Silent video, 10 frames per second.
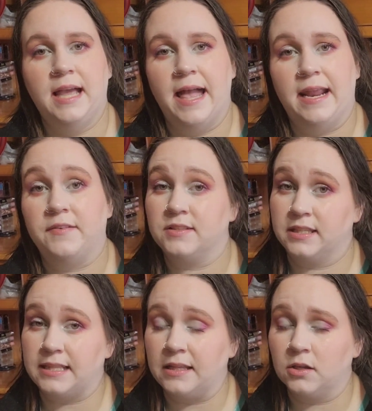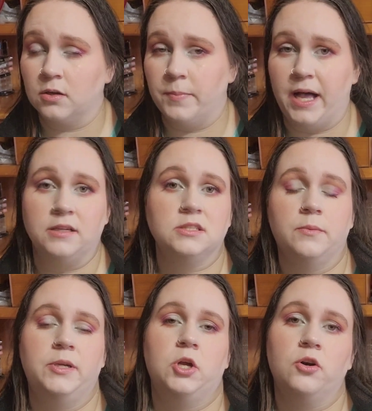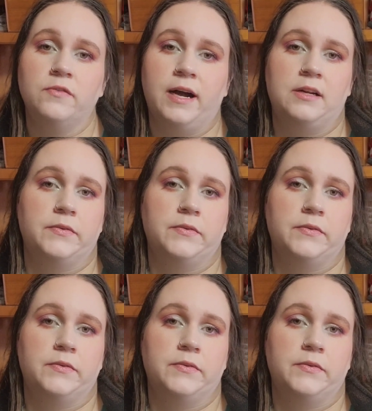and have clicked that little bell so you'll be notified